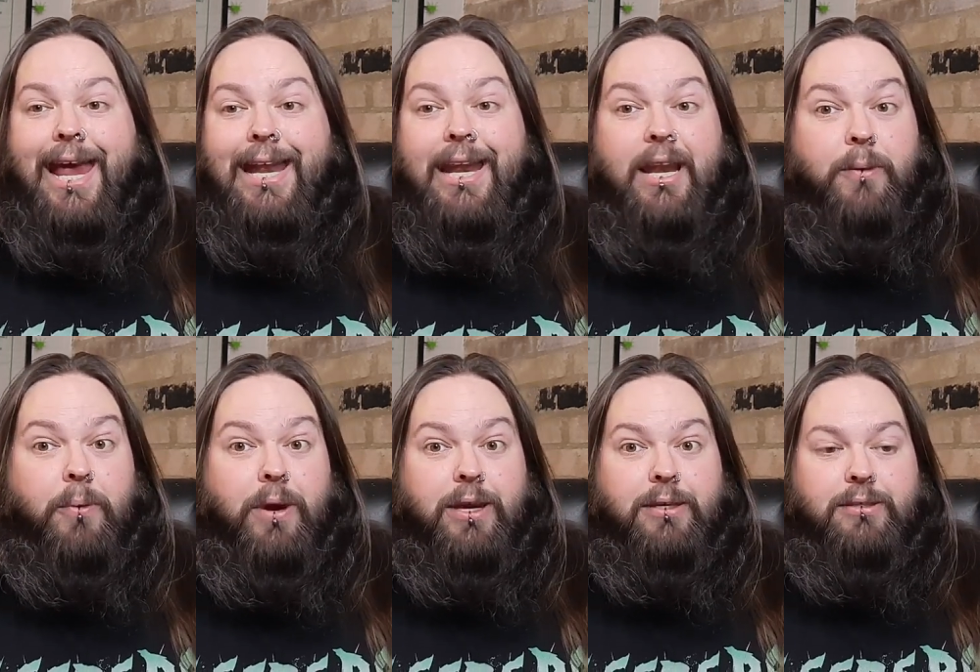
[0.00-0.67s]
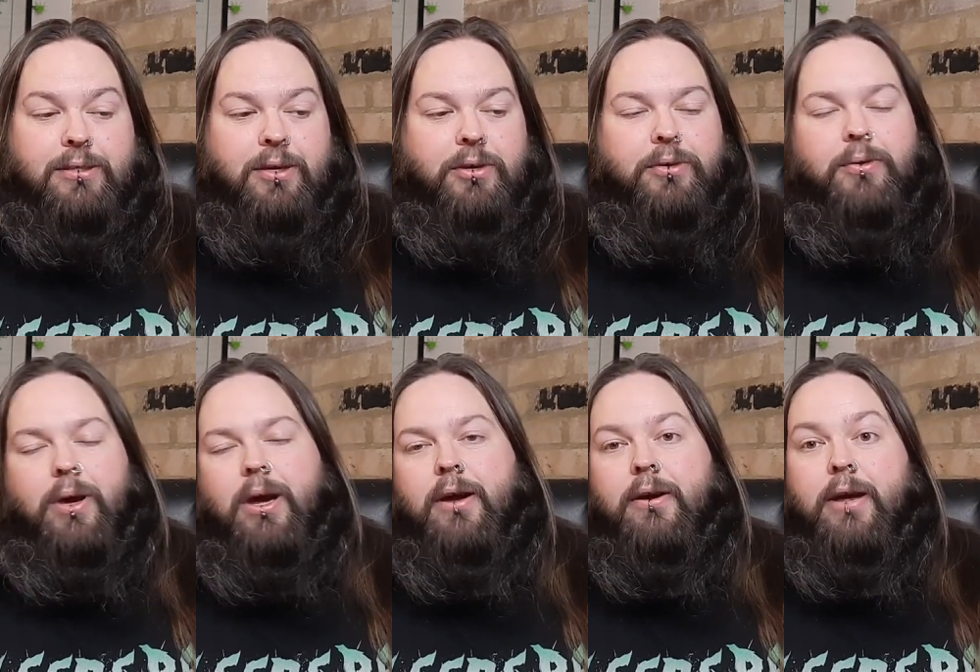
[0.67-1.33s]
in any way,
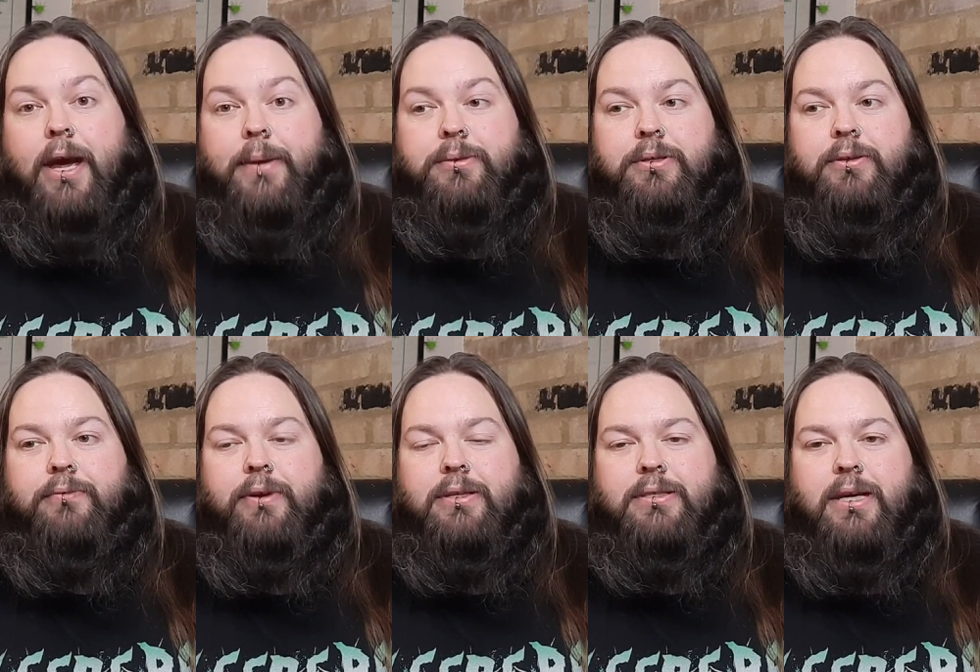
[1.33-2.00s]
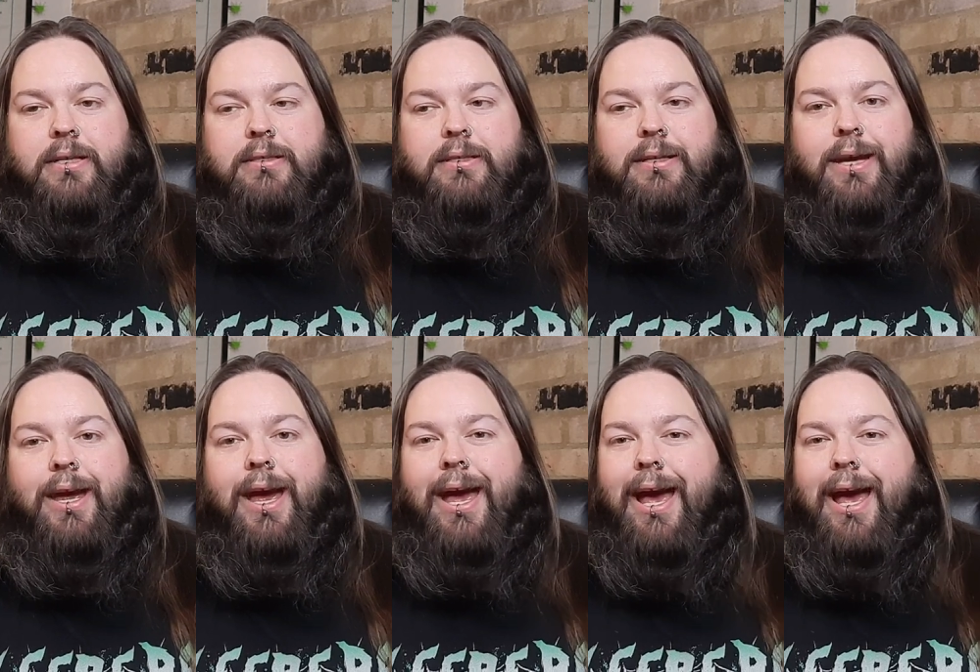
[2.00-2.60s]
so, absolutely fantastic.